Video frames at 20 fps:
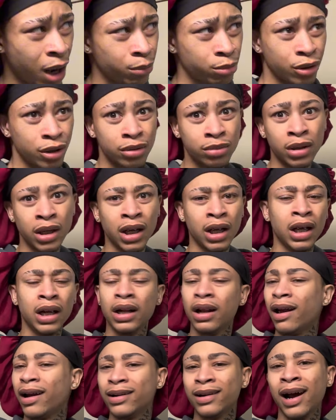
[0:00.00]
bro.
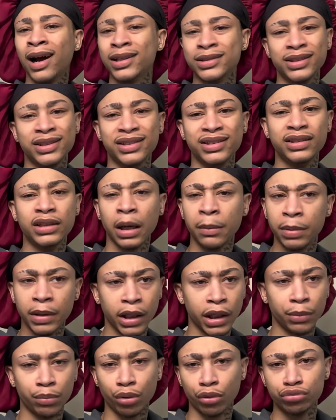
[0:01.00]
Like, nah, just dubbing
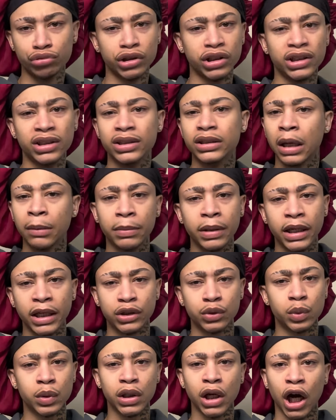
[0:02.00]
it, bro, just dubbing it. I
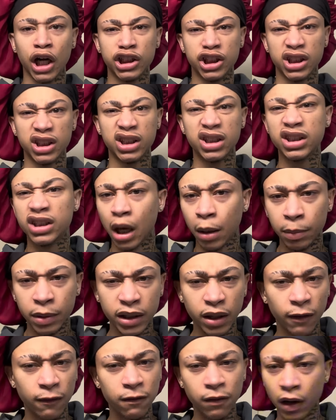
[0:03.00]
swear to God, just dubbing
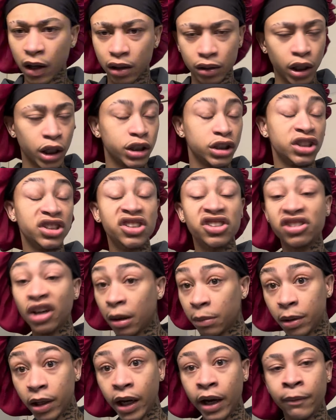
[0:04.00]
the fuck, like,
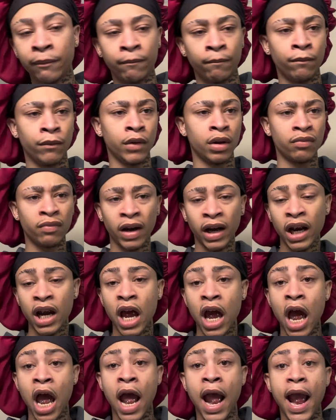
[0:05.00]
dubbing it, right?
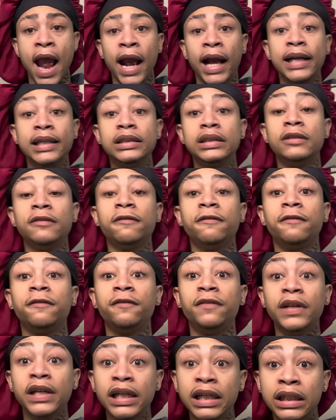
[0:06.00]
And he's
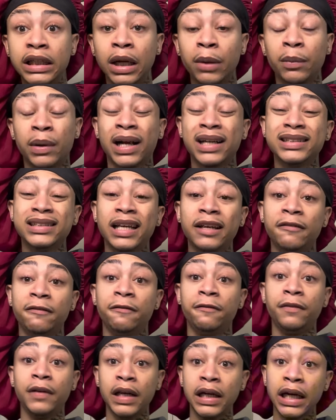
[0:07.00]
fiending. When I say
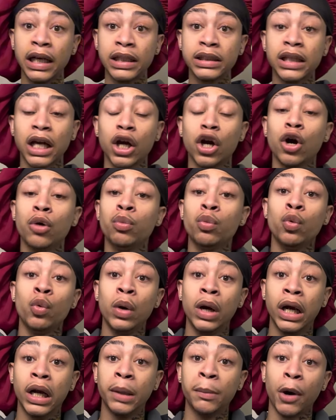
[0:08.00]
fiending, he's like, come
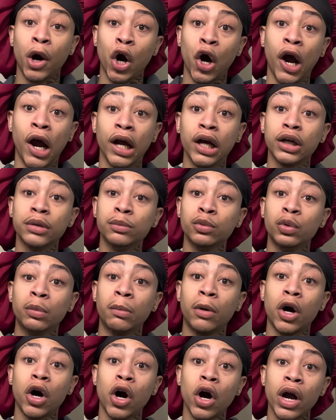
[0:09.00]
on, my heart, come on,
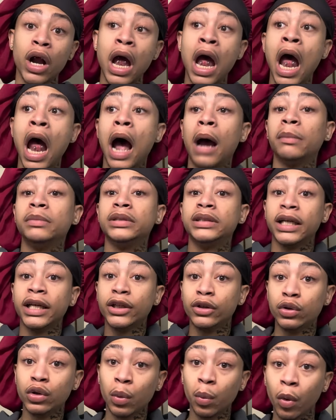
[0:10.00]
my heart. I'm gonna take
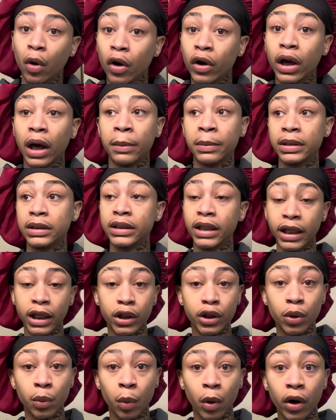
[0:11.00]
you to work. I'm gonna take you
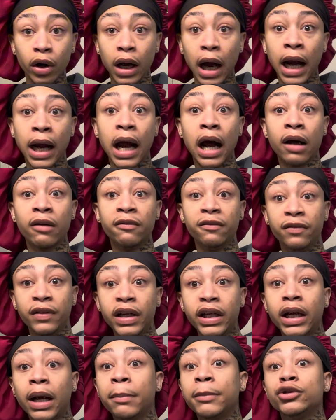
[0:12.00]
to work. I got
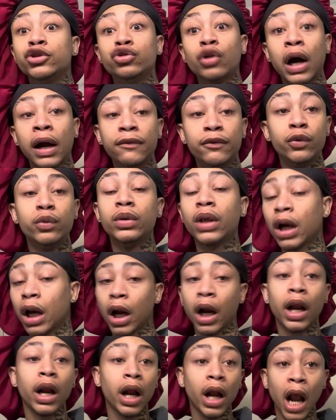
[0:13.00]
V. I'm gonna drive you, da da
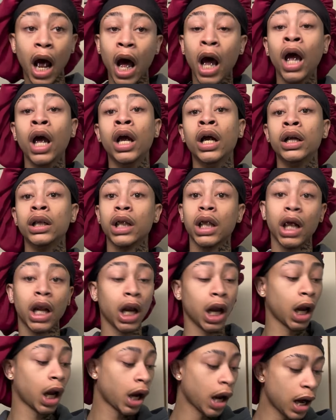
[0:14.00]
da da da
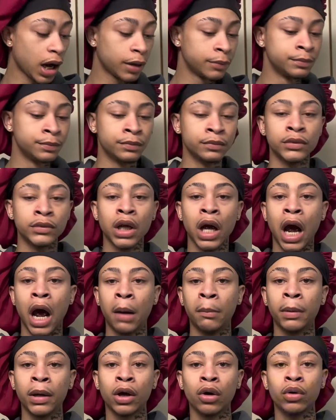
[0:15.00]
da da I'm
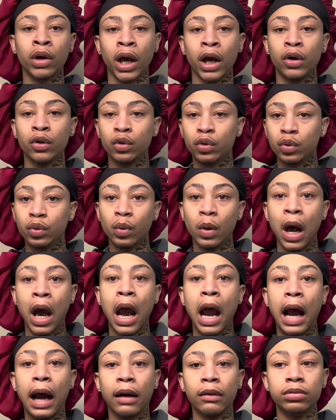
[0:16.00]
like, okay, cool.
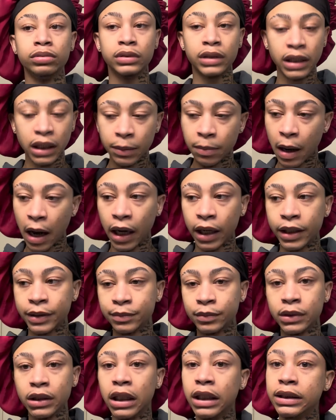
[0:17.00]
I will think about it.
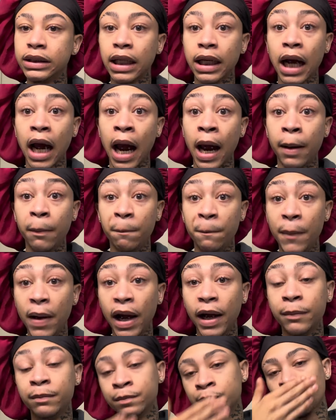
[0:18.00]
He's like, I
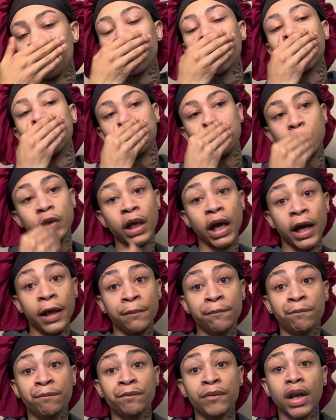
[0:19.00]
bet. So
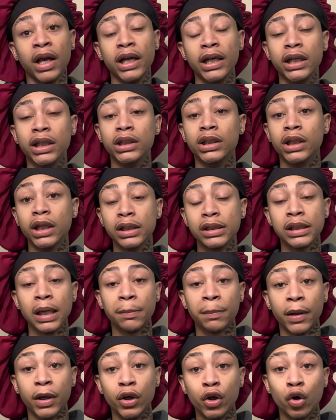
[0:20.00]
then he gets up
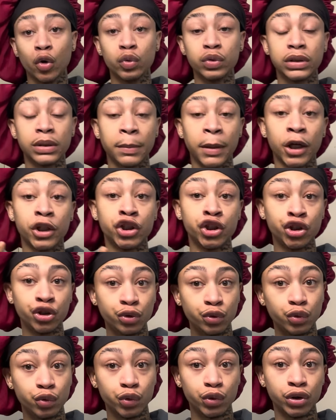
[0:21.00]
and he goes to my
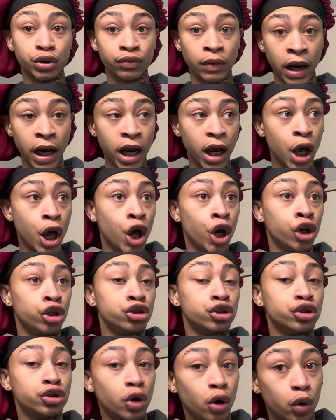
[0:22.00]
shoes, right?
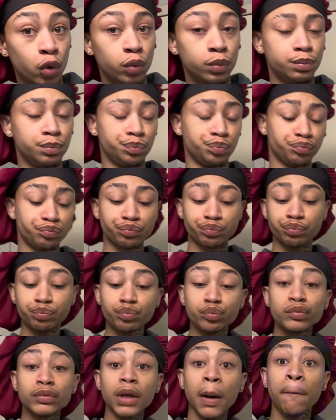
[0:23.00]
So,
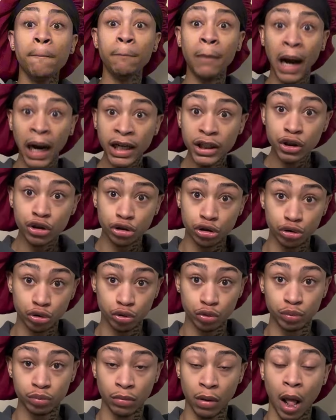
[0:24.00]
mind
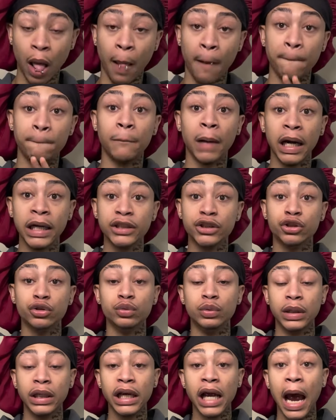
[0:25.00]
you, mind you,
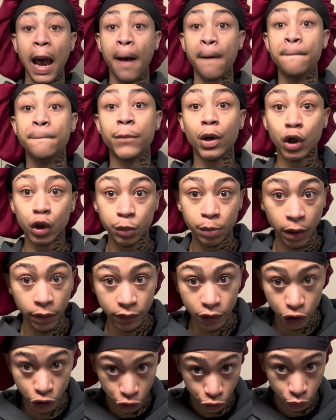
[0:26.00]
he had
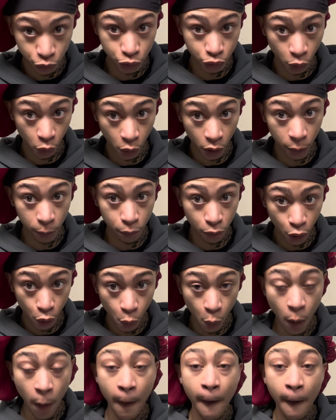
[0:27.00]
Burberry shoes on, bro.